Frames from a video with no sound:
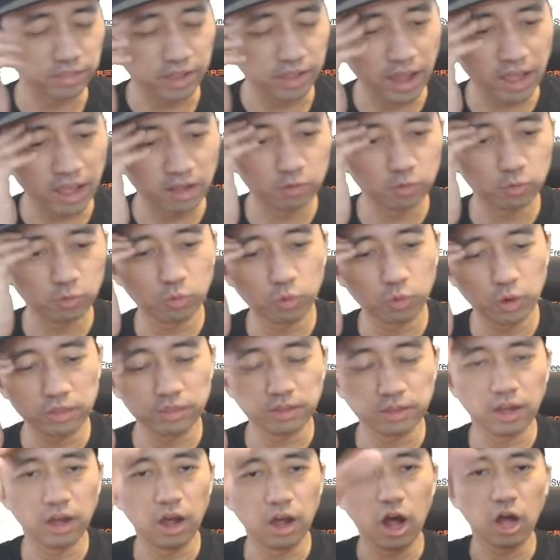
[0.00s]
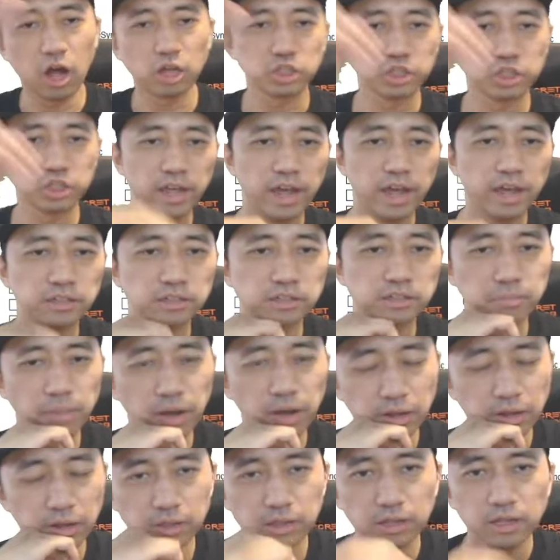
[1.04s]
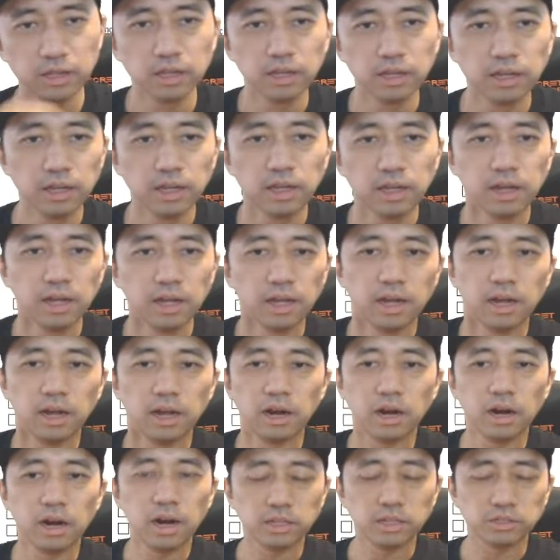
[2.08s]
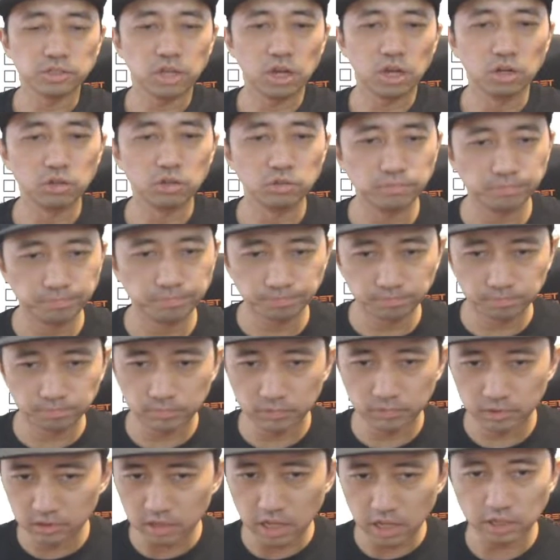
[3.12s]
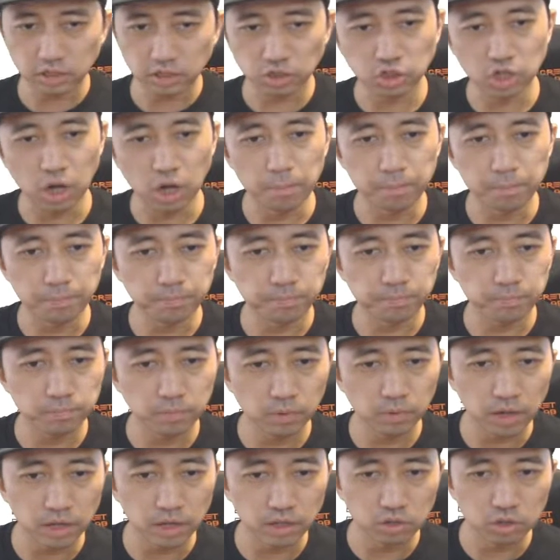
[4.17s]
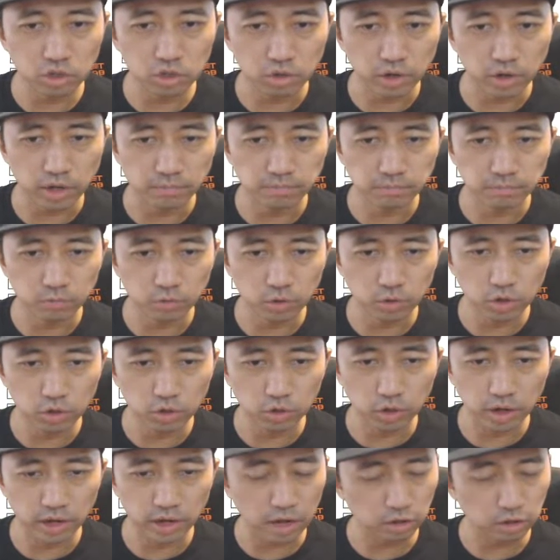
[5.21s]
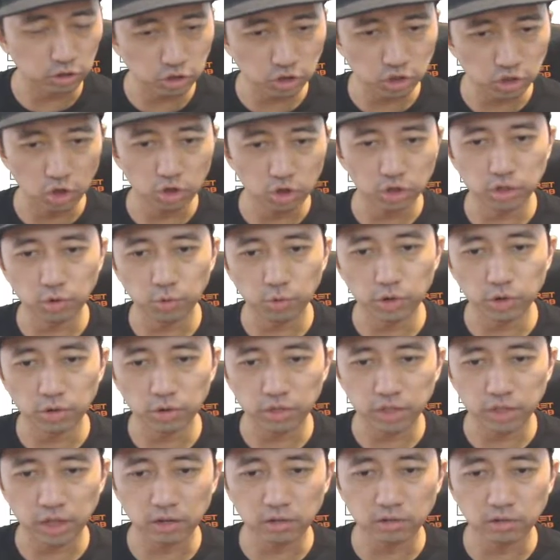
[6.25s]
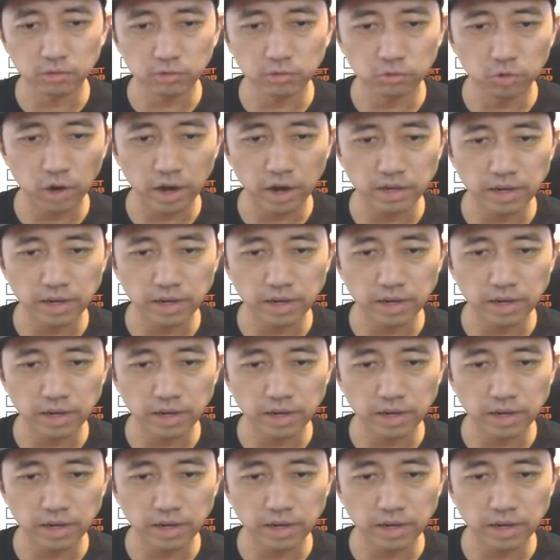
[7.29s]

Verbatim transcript: that when the auction ends, but Alright, so let's jump into it real quick. I'll show you the real thing right